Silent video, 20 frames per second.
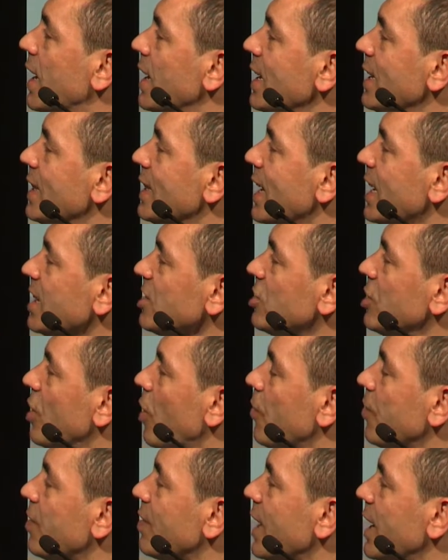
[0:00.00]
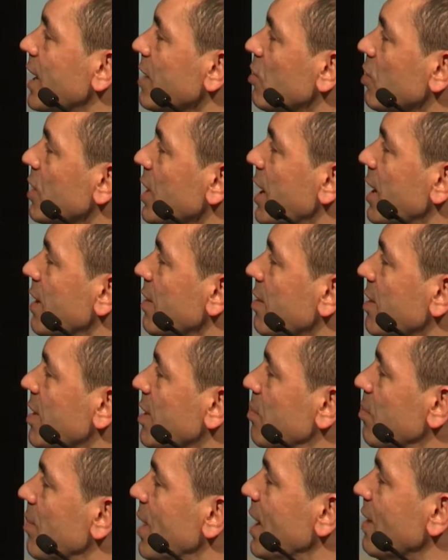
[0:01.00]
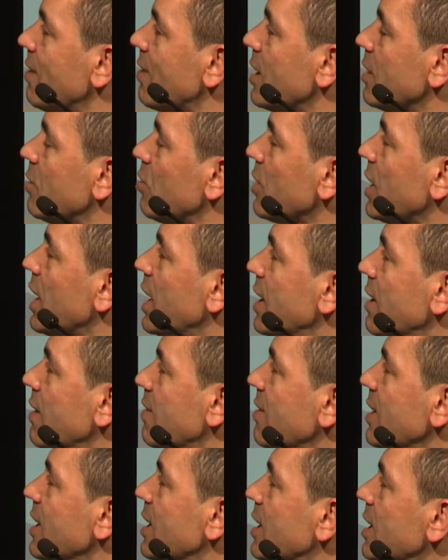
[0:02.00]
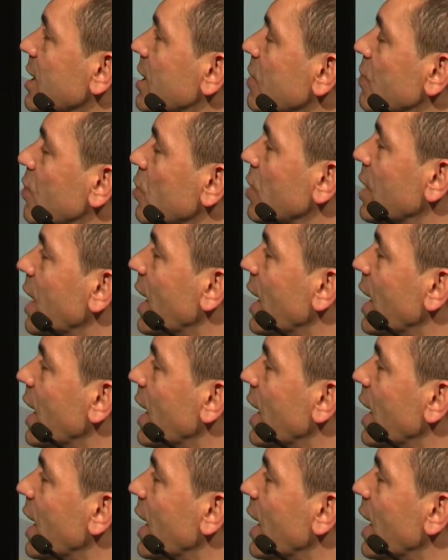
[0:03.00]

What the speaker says: induction of cytokines. The main cytokine is here interferon